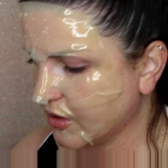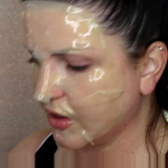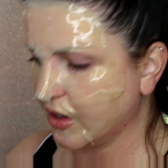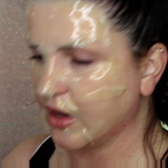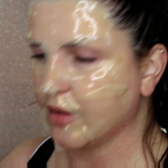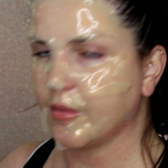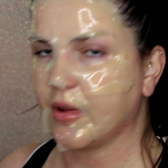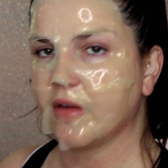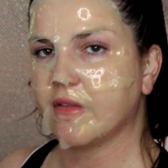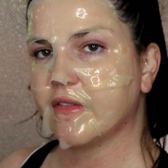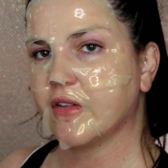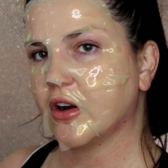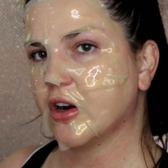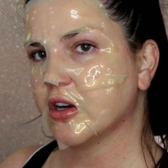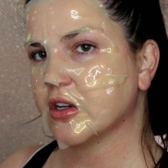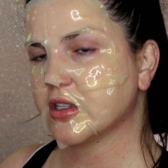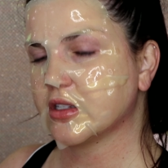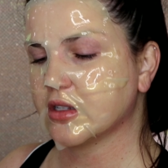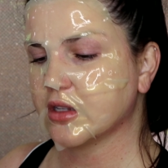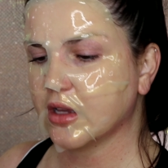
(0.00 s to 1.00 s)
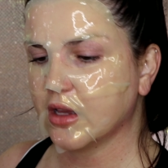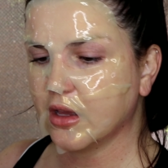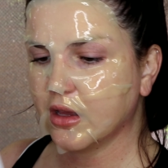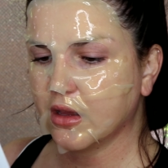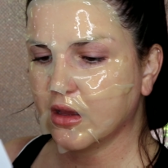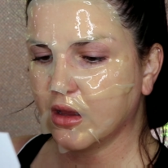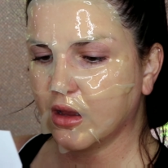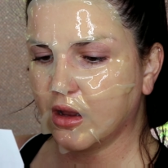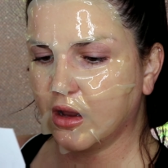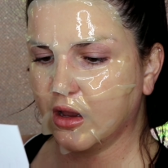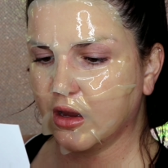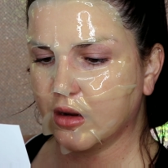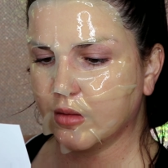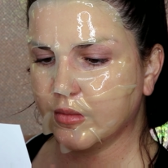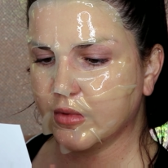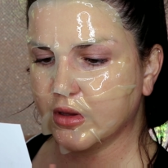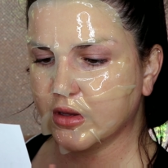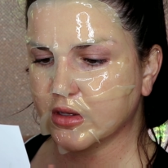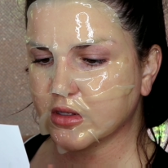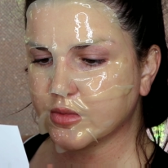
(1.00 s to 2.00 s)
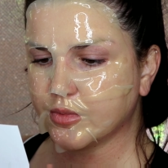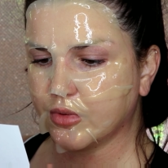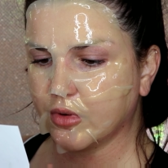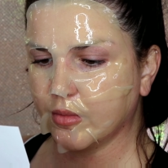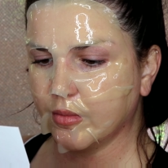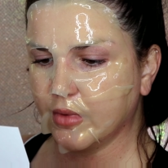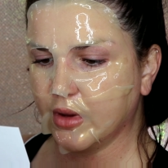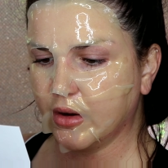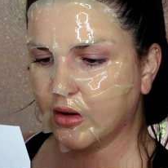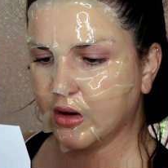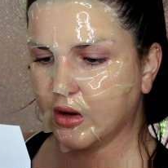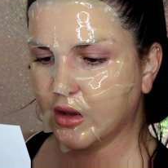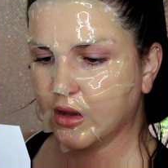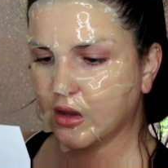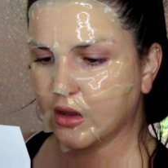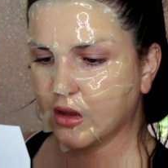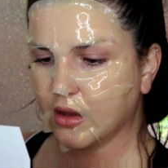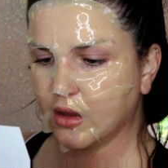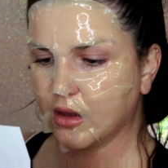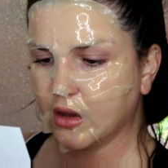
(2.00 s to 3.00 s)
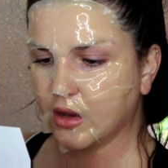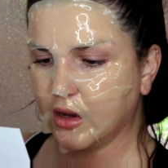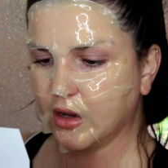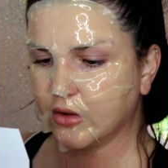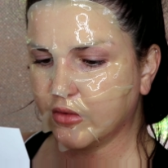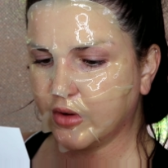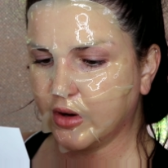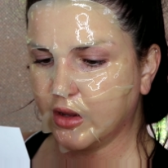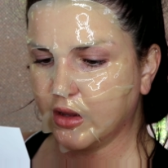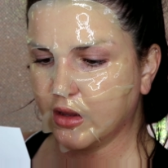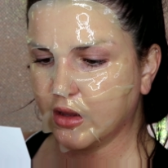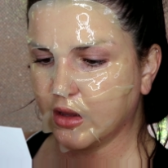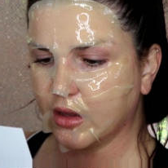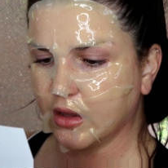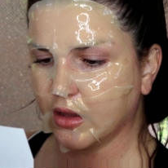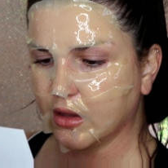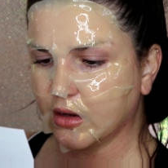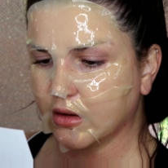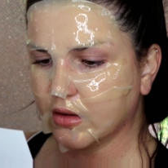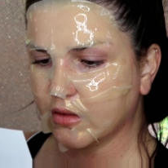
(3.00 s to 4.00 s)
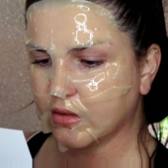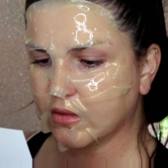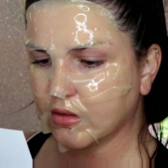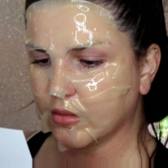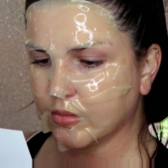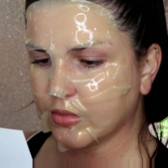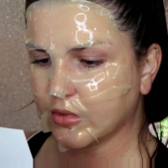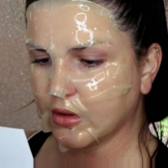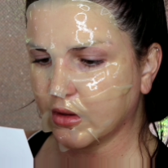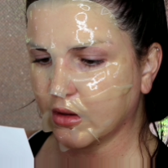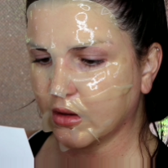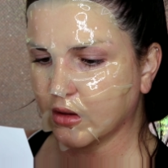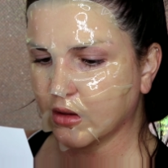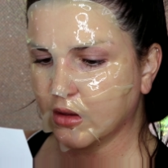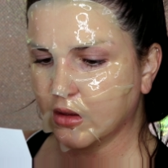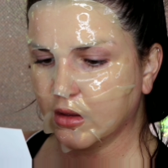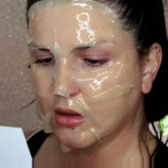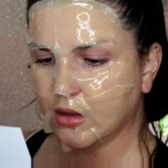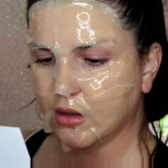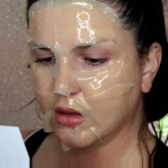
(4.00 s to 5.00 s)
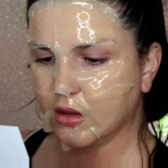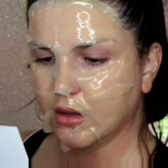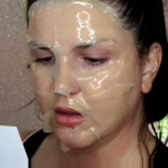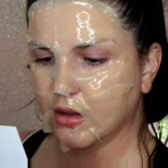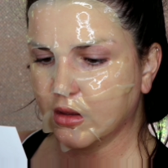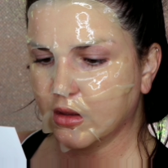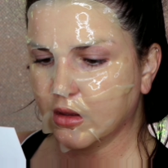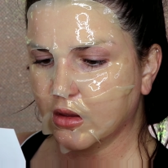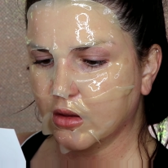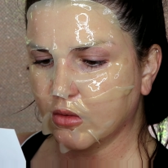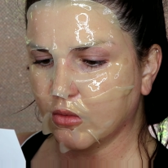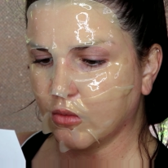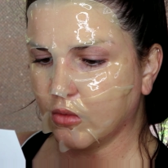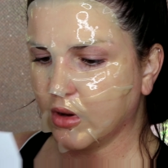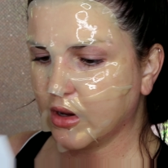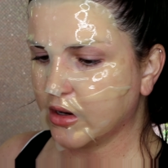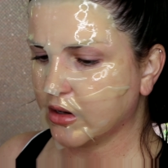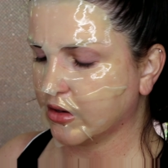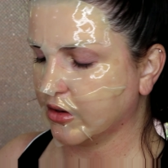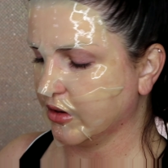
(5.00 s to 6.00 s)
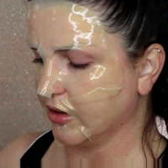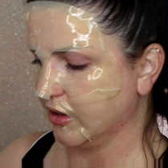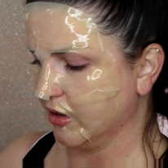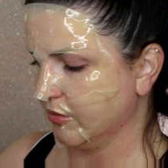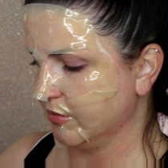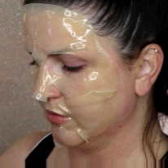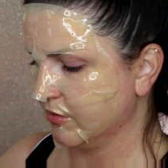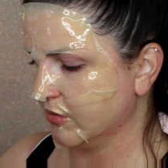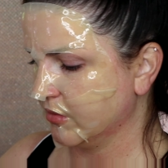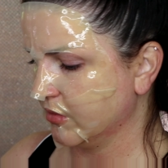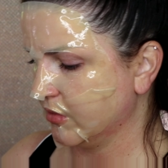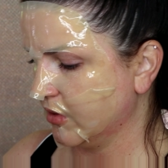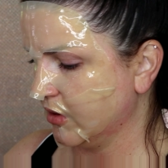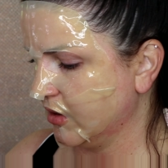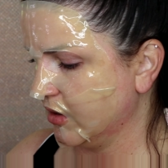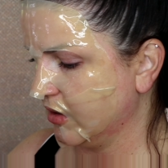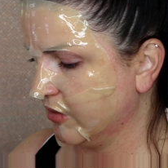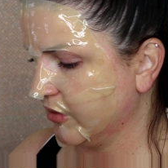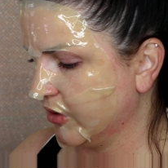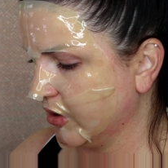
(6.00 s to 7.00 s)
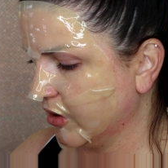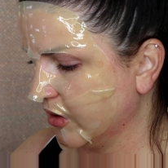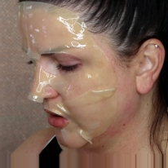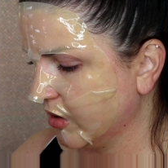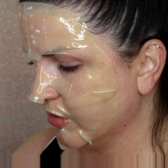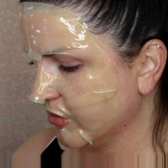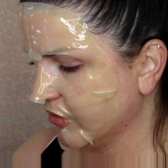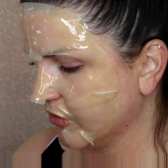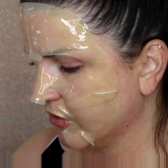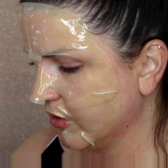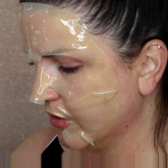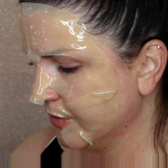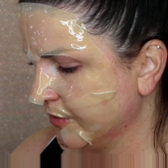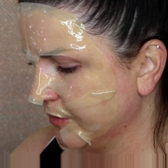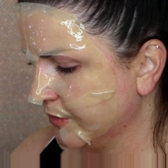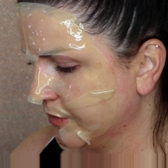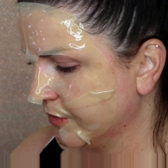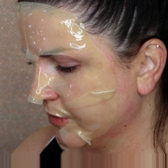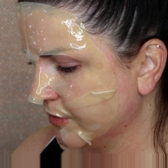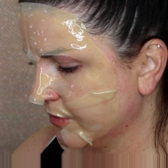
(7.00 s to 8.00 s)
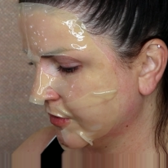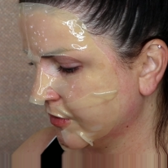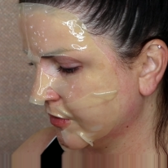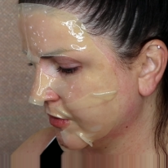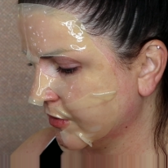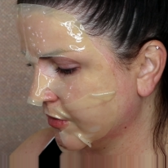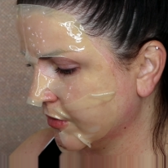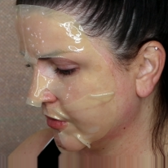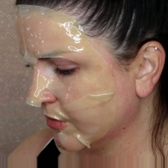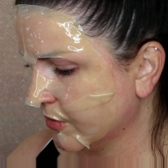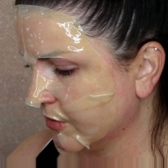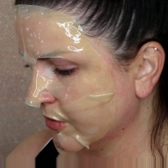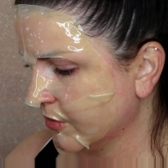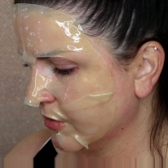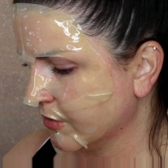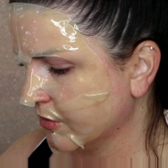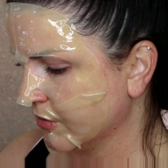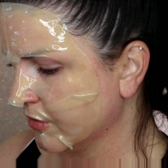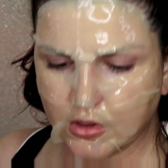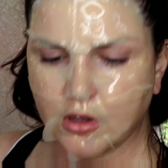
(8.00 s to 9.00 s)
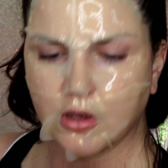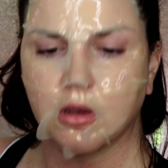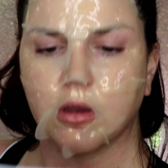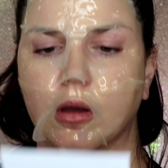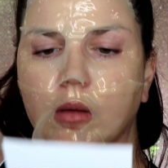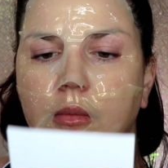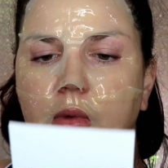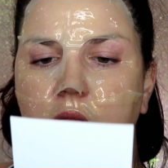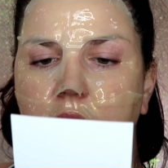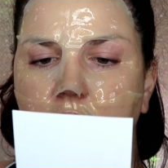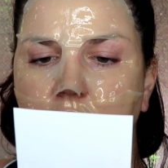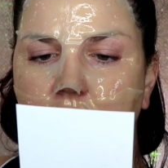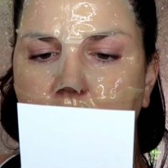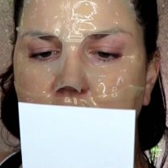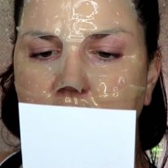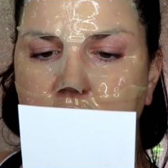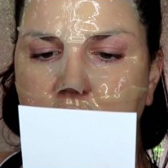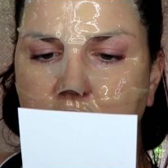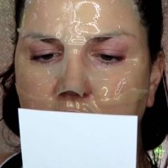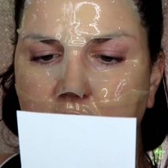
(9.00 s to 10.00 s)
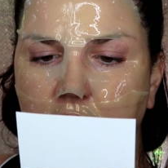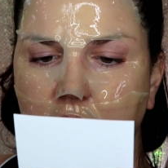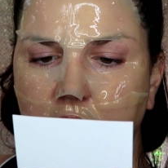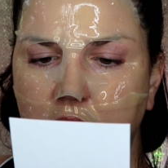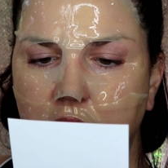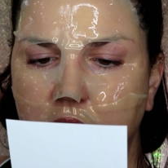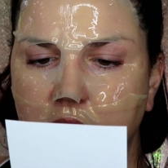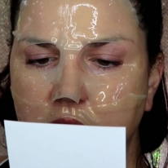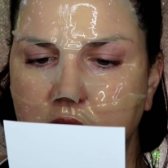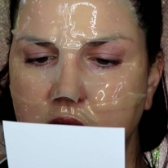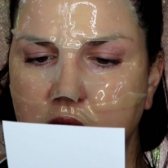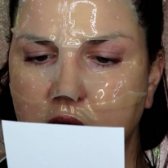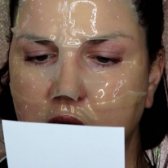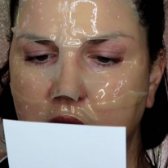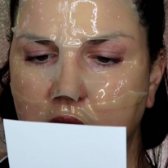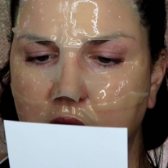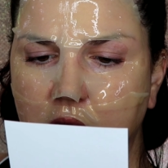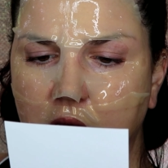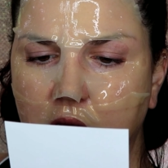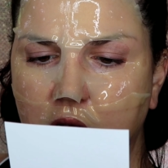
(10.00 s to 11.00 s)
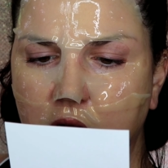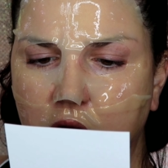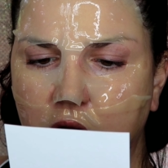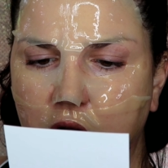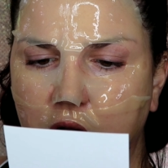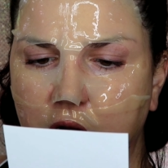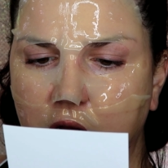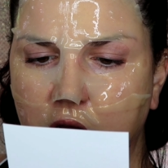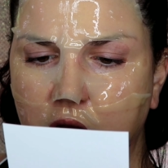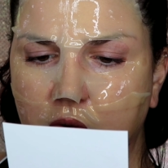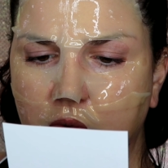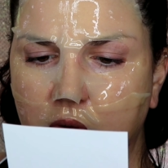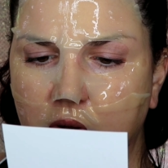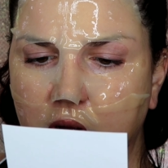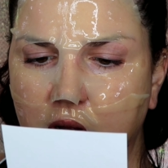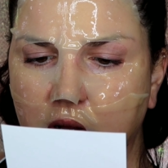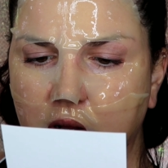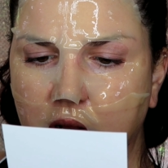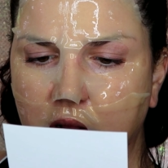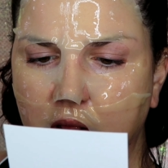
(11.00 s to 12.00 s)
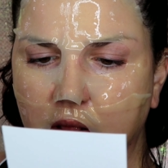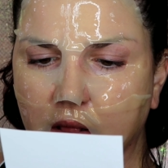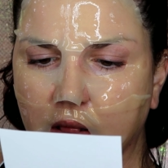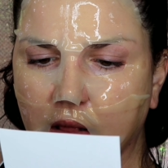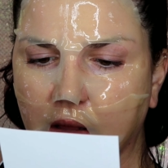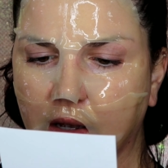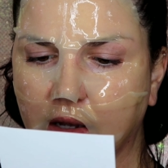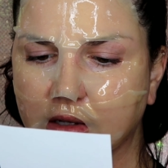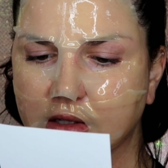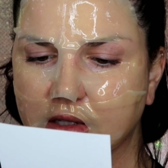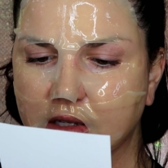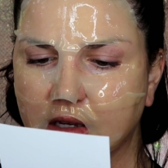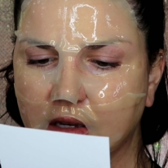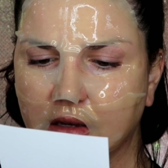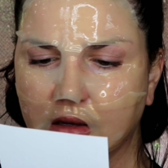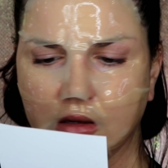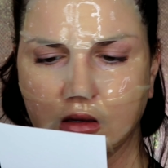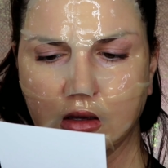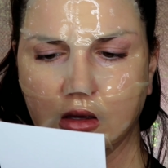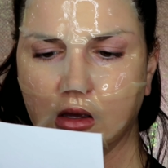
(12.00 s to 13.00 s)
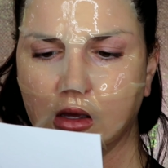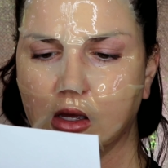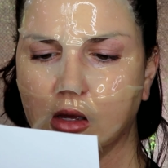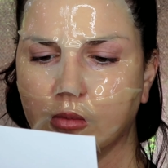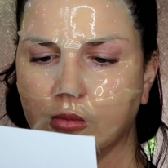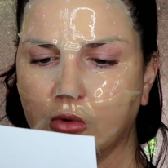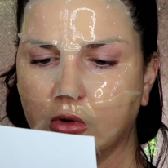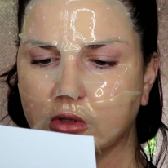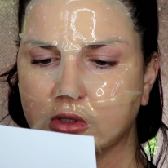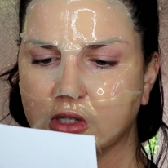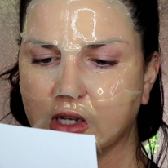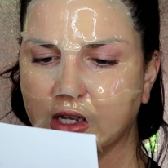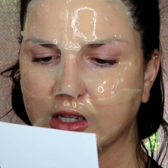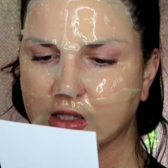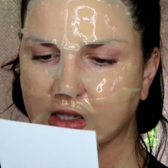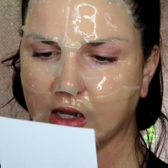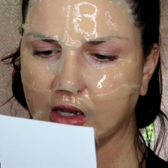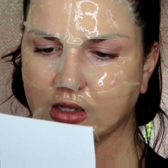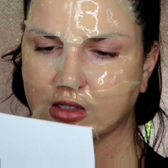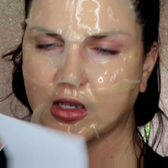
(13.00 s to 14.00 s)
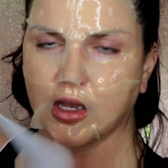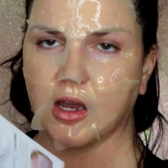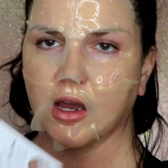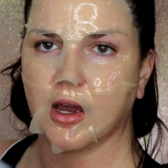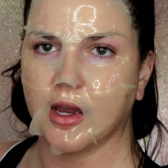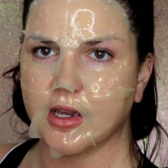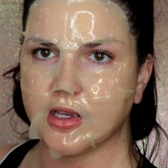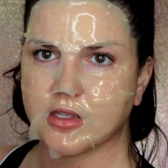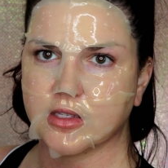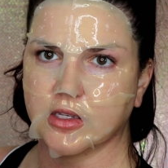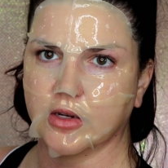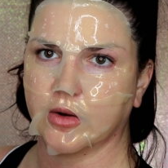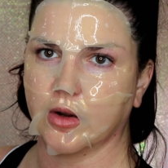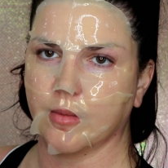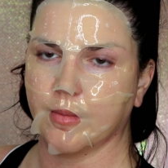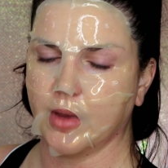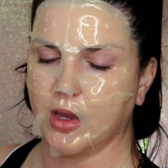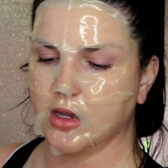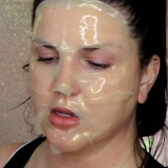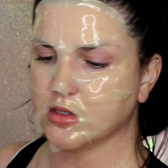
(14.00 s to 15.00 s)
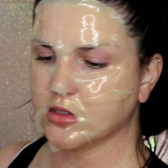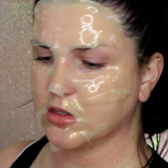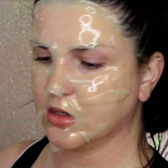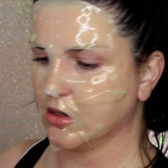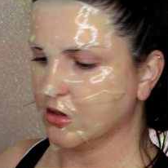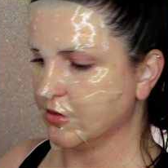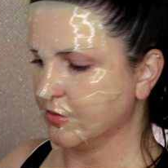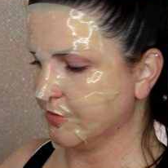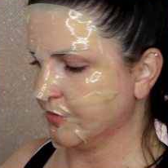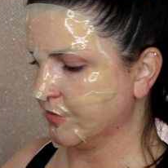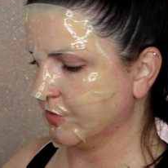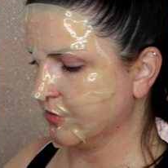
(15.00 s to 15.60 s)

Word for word: Okay, my first item is Primera Hydrate and something water cream. Never heard of that before. Um, the next thing is an Erno Laszlo multitask eye serum mask,